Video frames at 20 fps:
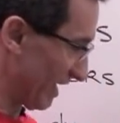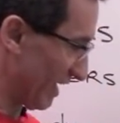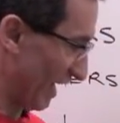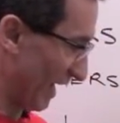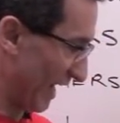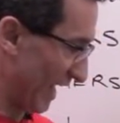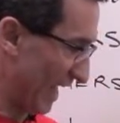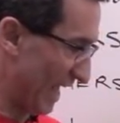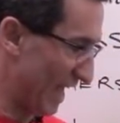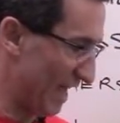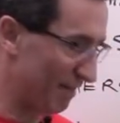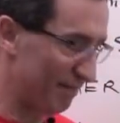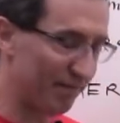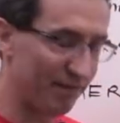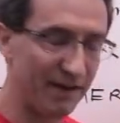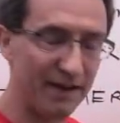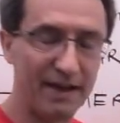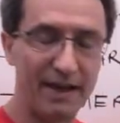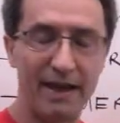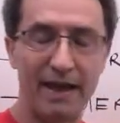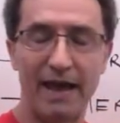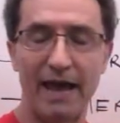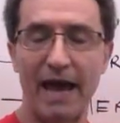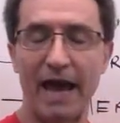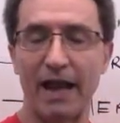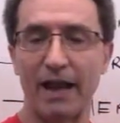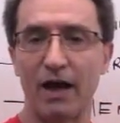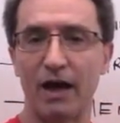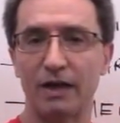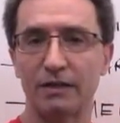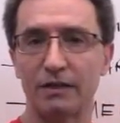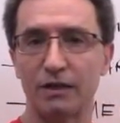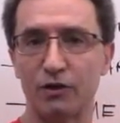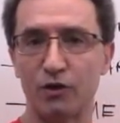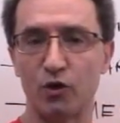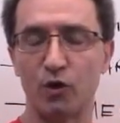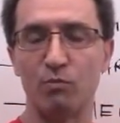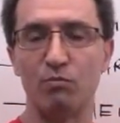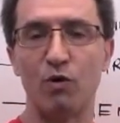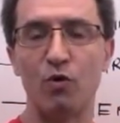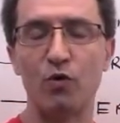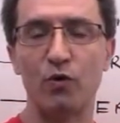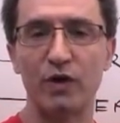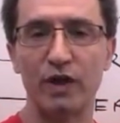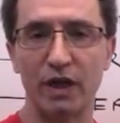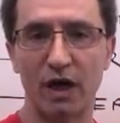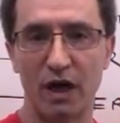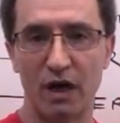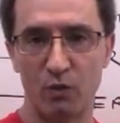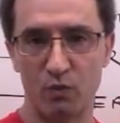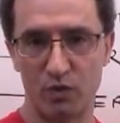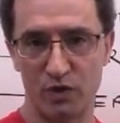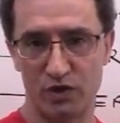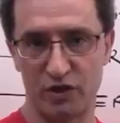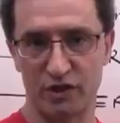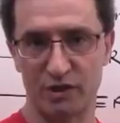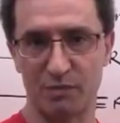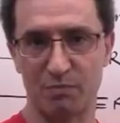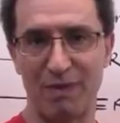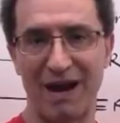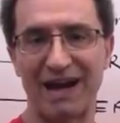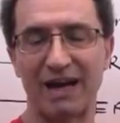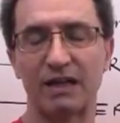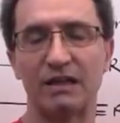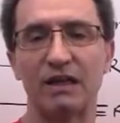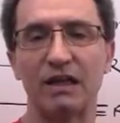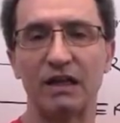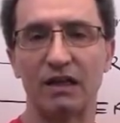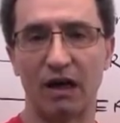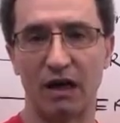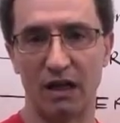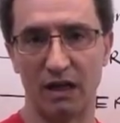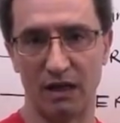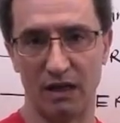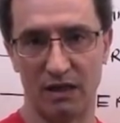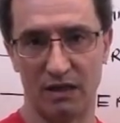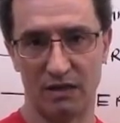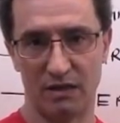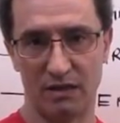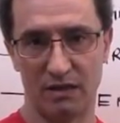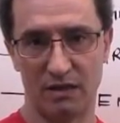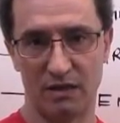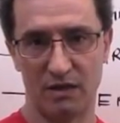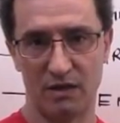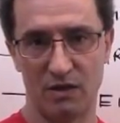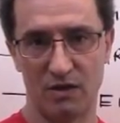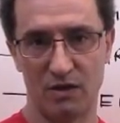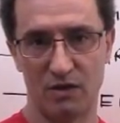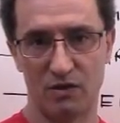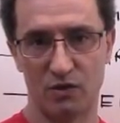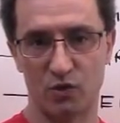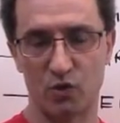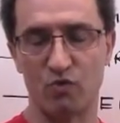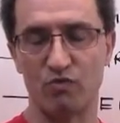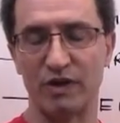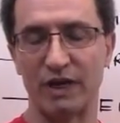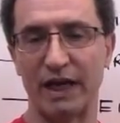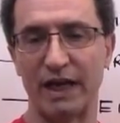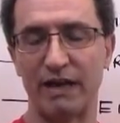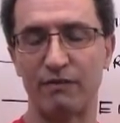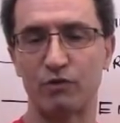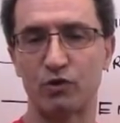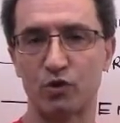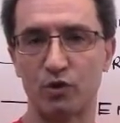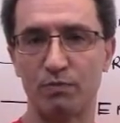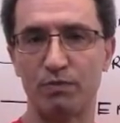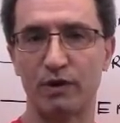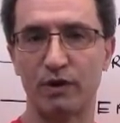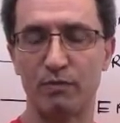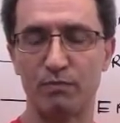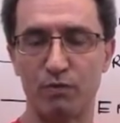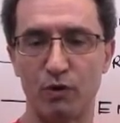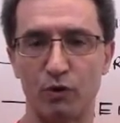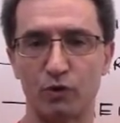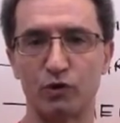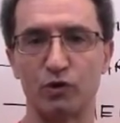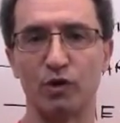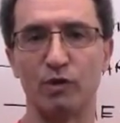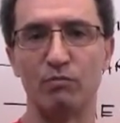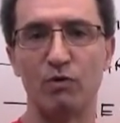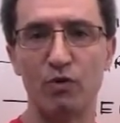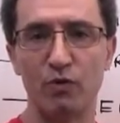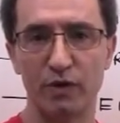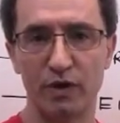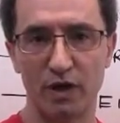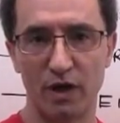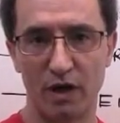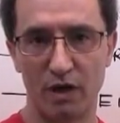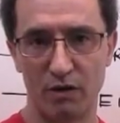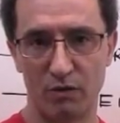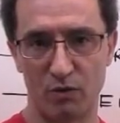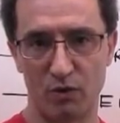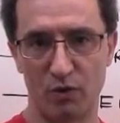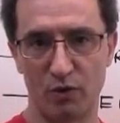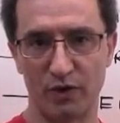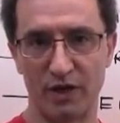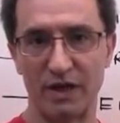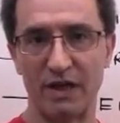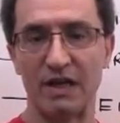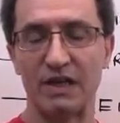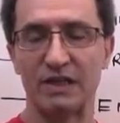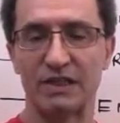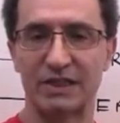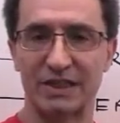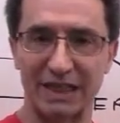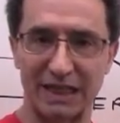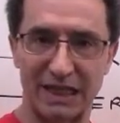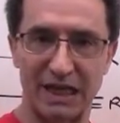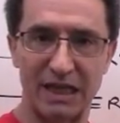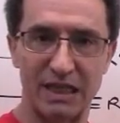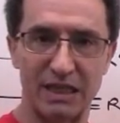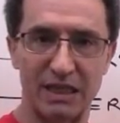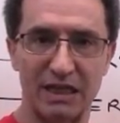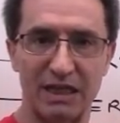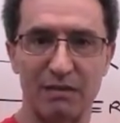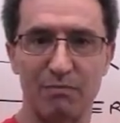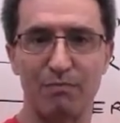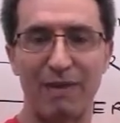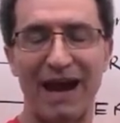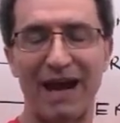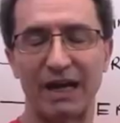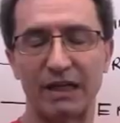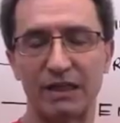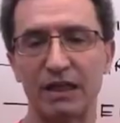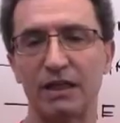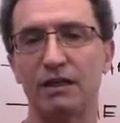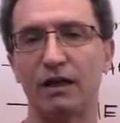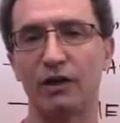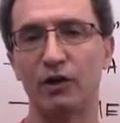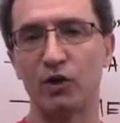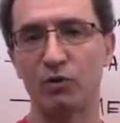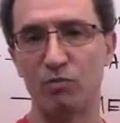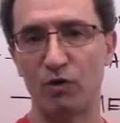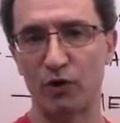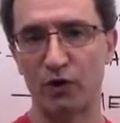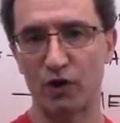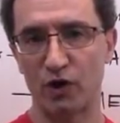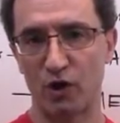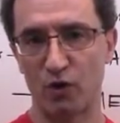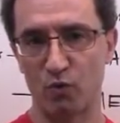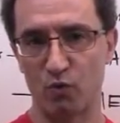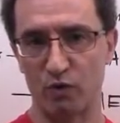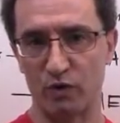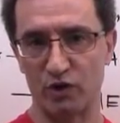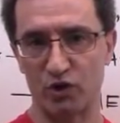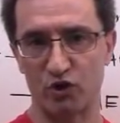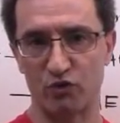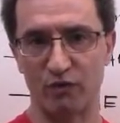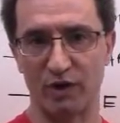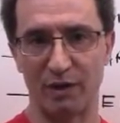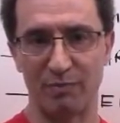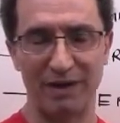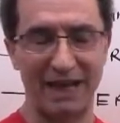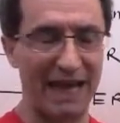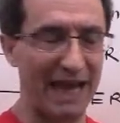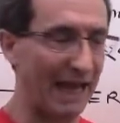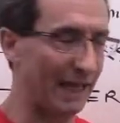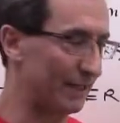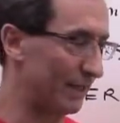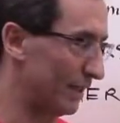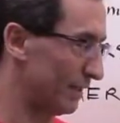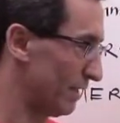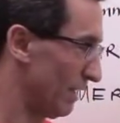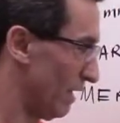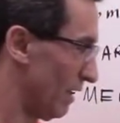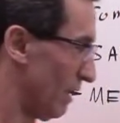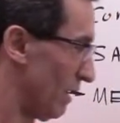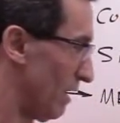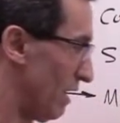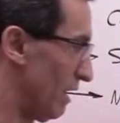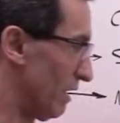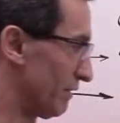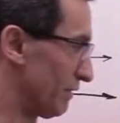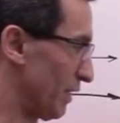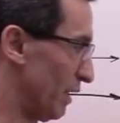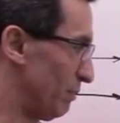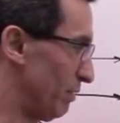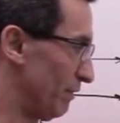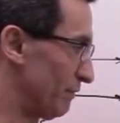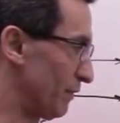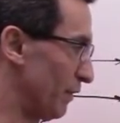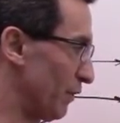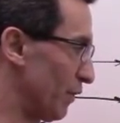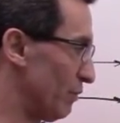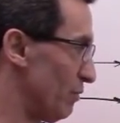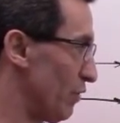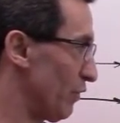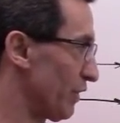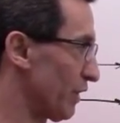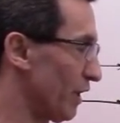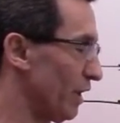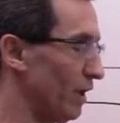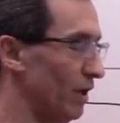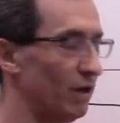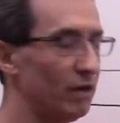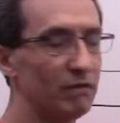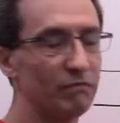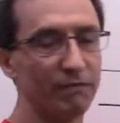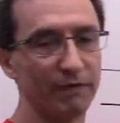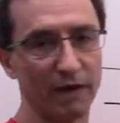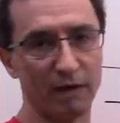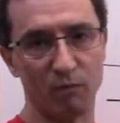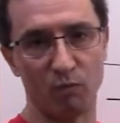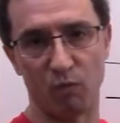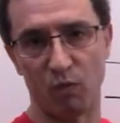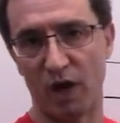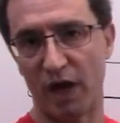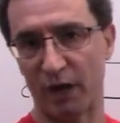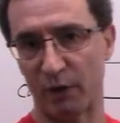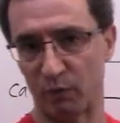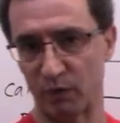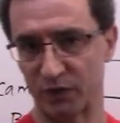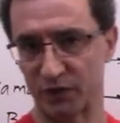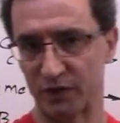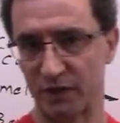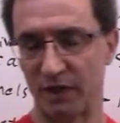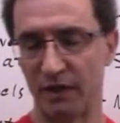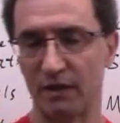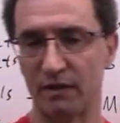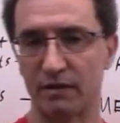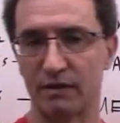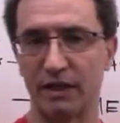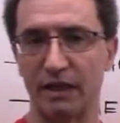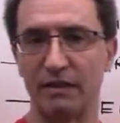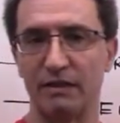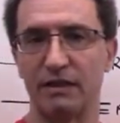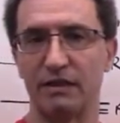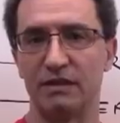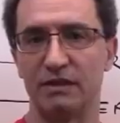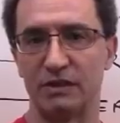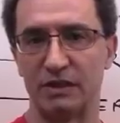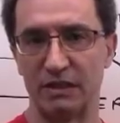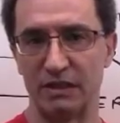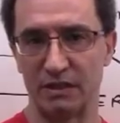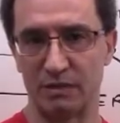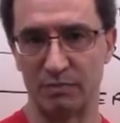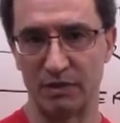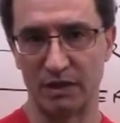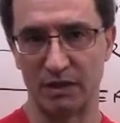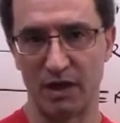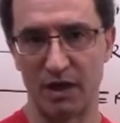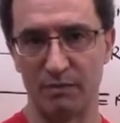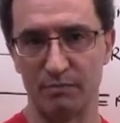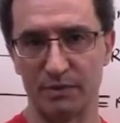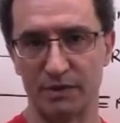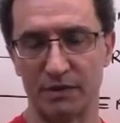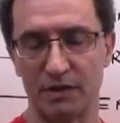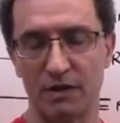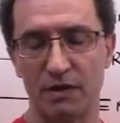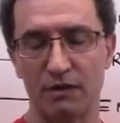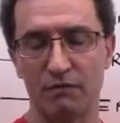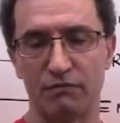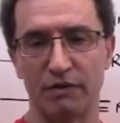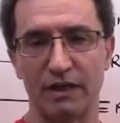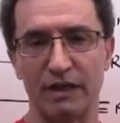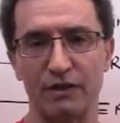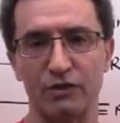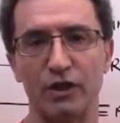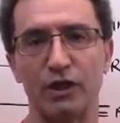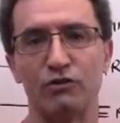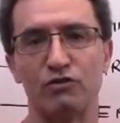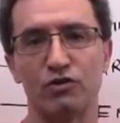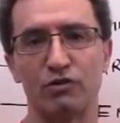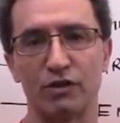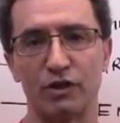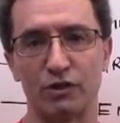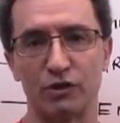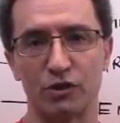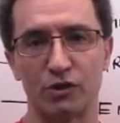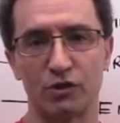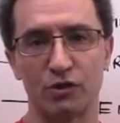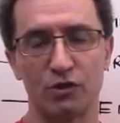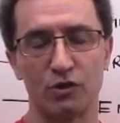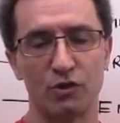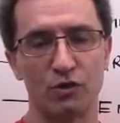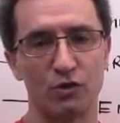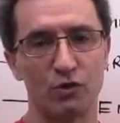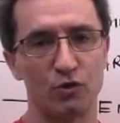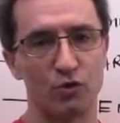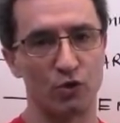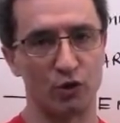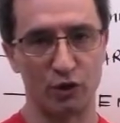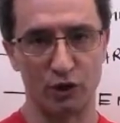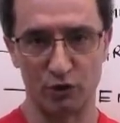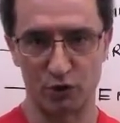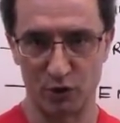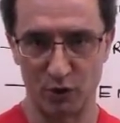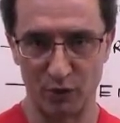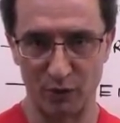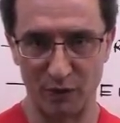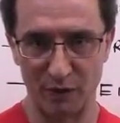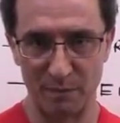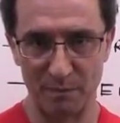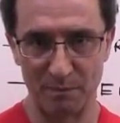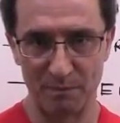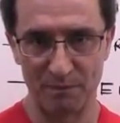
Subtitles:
going to have another pneumonia which is bacterial. So we're going to have superimposed pneumonia or secondary bacterial pneumonia, which will be added on top of the pneumonia from virus. Then the disease becomes very dangerous to control.